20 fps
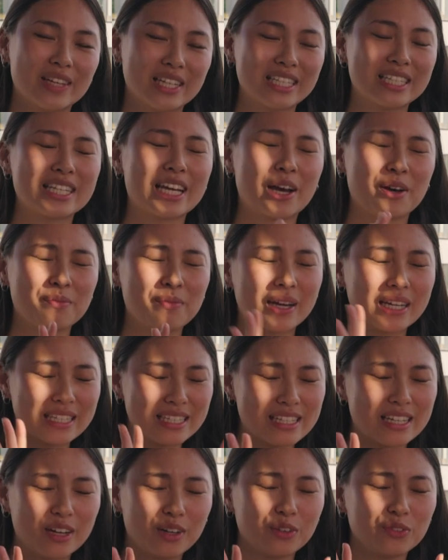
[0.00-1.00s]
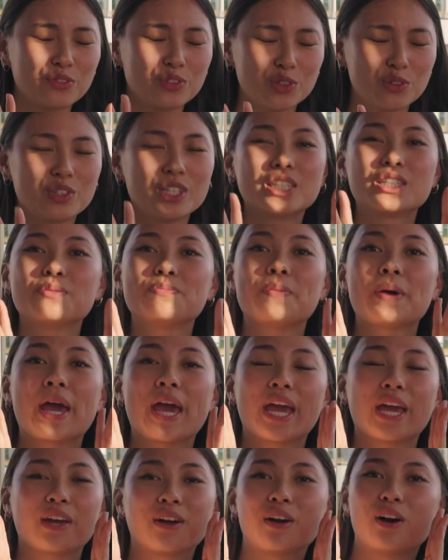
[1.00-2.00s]
and tell myself you need to
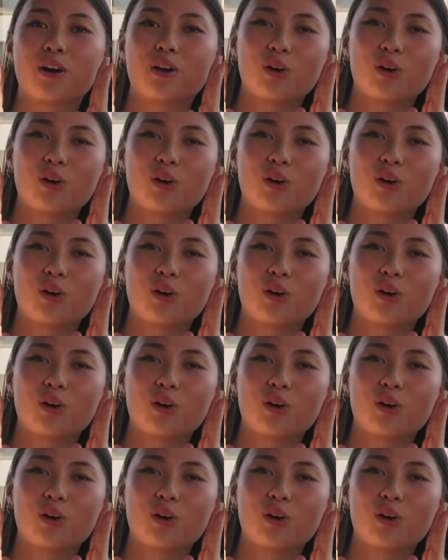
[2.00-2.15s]
pay